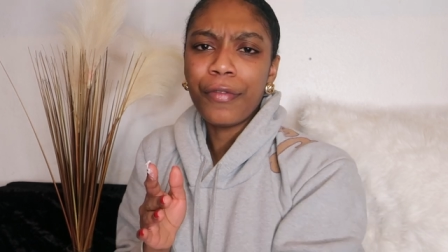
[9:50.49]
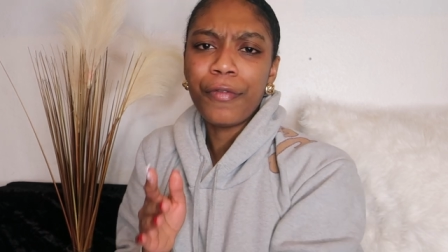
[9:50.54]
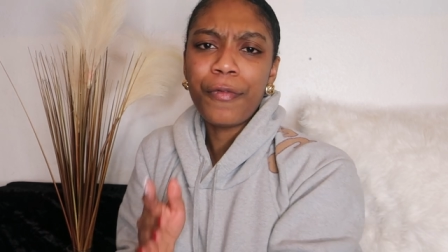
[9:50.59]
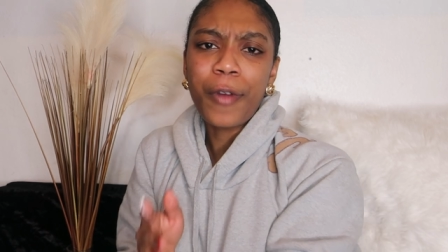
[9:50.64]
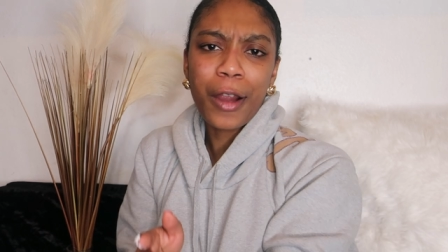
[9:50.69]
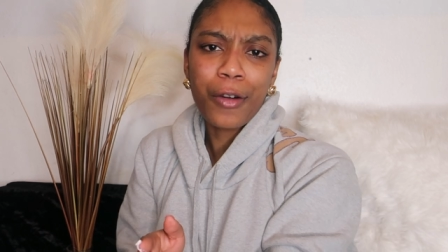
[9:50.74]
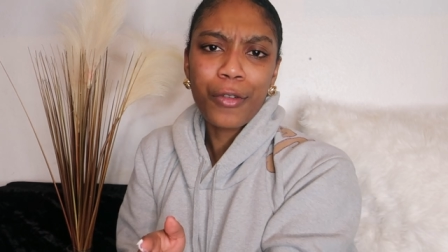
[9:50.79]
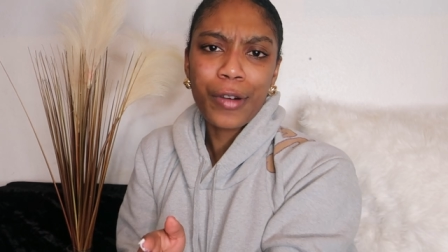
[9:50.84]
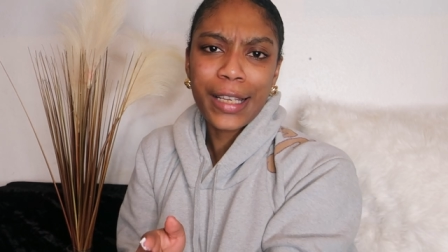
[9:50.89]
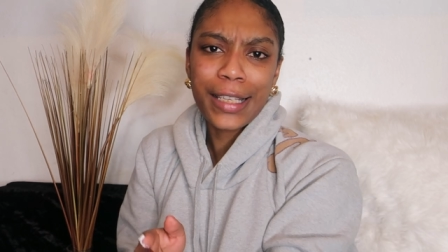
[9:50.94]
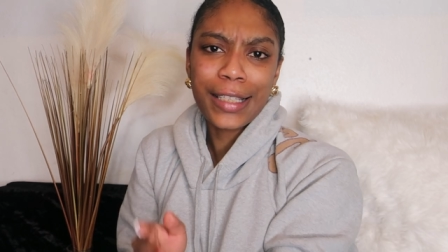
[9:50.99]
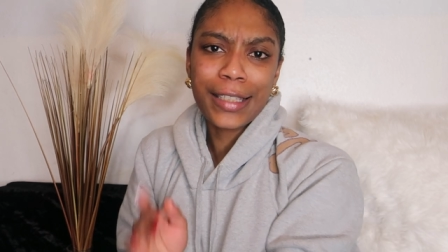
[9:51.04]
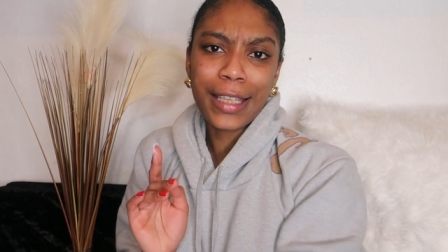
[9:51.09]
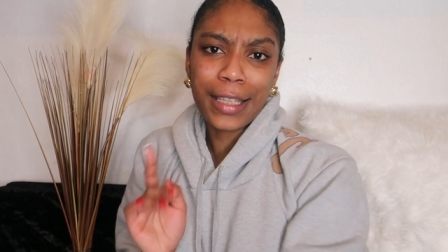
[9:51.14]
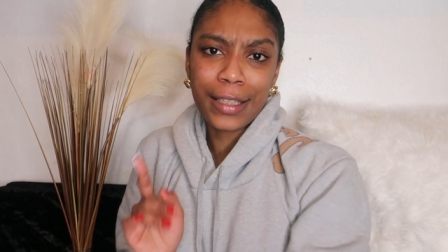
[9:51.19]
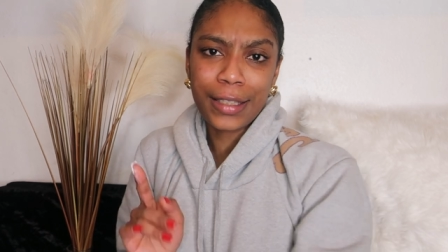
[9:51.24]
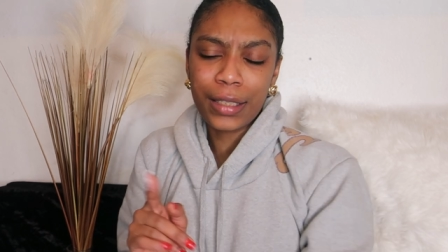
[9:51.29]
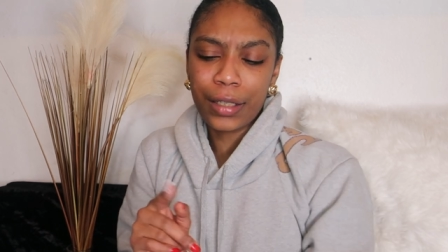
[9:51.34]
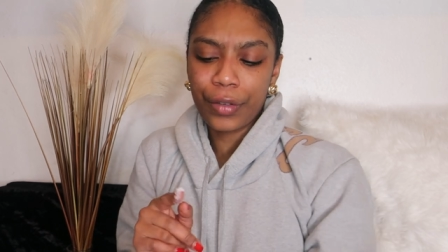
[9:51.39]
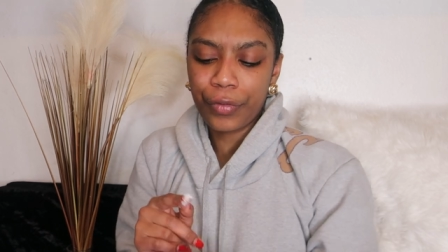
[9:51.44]
very
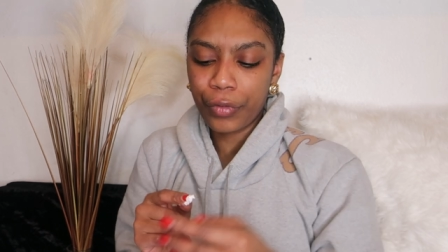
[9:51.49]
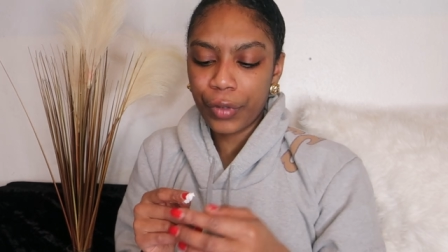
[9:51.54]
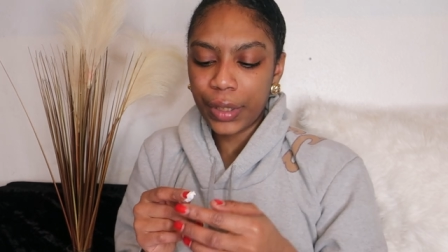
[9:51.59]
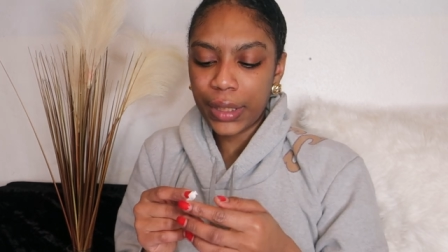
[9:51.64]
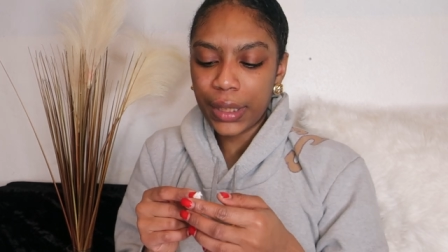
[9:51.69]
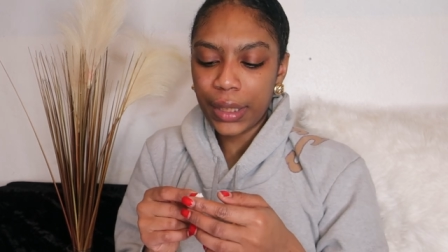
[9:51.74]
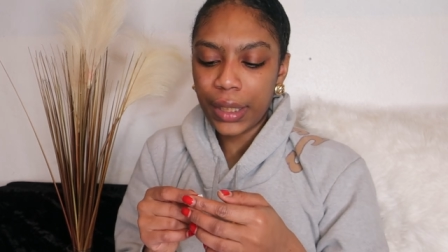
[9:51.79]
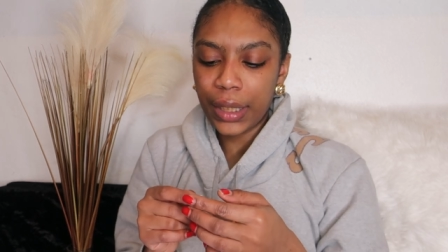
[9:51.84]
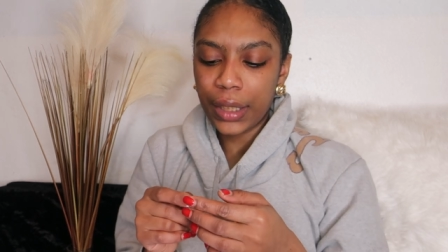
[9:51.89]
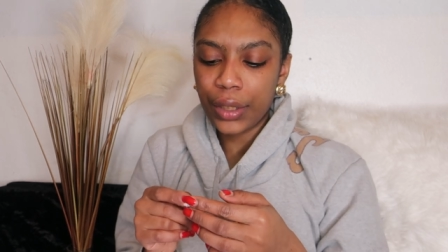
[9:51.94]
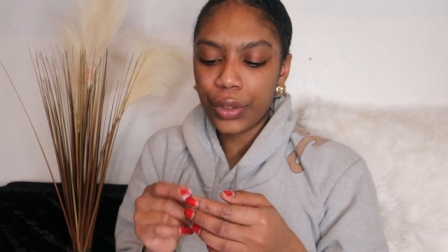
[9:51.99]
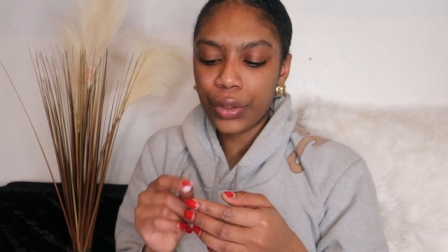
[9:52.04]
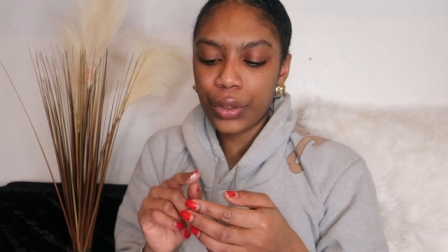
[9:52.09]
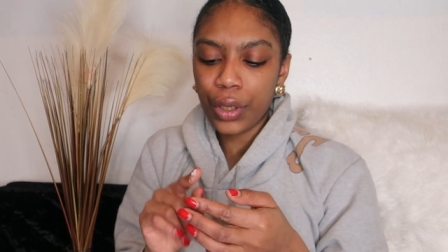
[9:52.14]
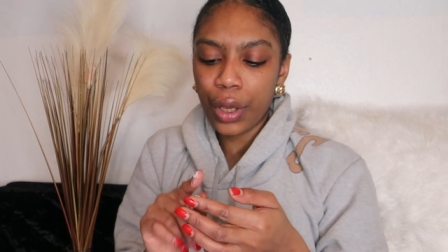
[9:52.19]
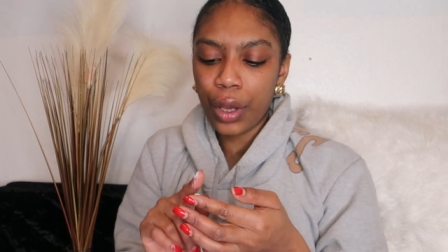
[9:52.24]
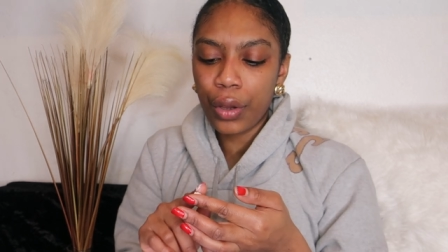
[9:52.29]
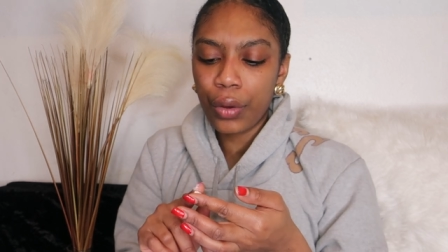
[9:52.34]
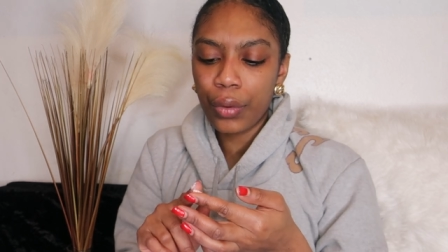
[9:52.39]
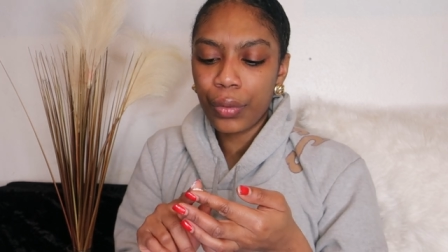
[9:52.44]
sensitive recently.
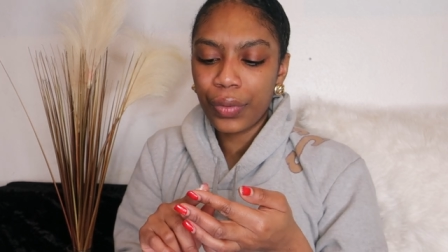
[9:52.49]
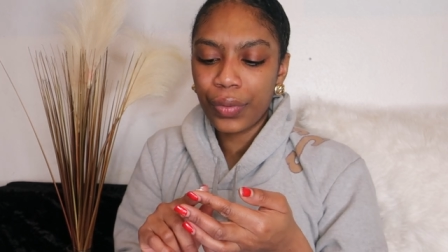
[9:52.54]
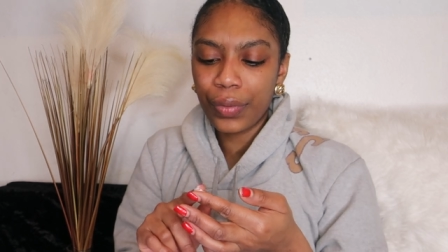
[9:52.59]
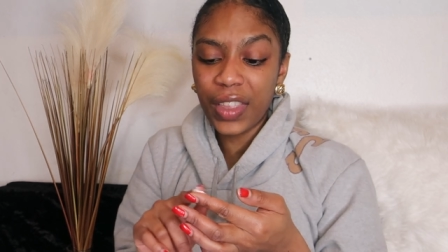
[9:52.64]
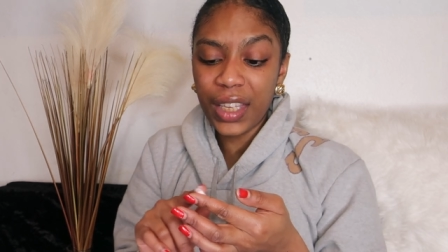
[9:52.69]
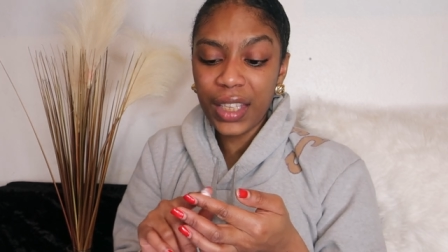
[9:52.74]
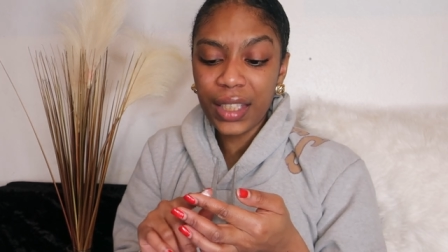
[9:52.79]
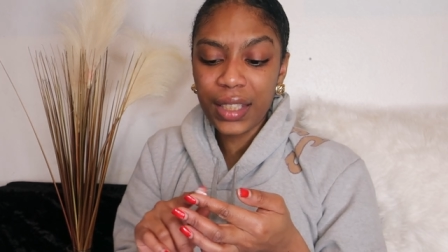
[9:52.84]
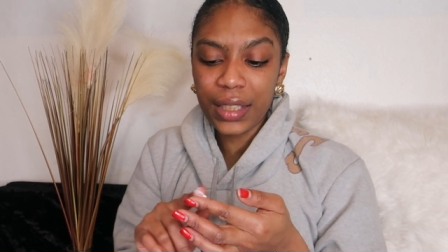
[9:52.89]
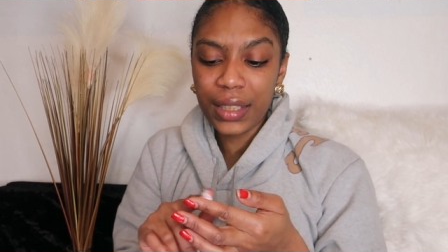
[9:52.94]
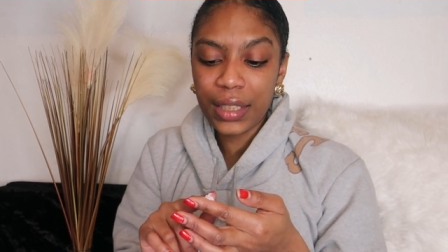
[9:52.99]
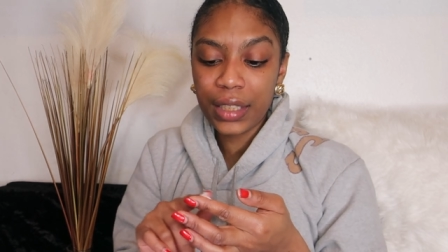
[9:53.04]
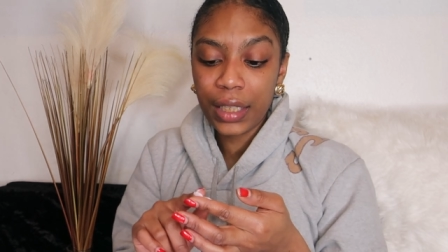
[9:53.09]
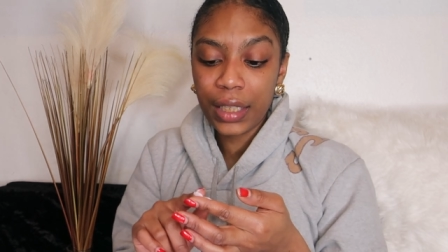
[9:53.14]
So this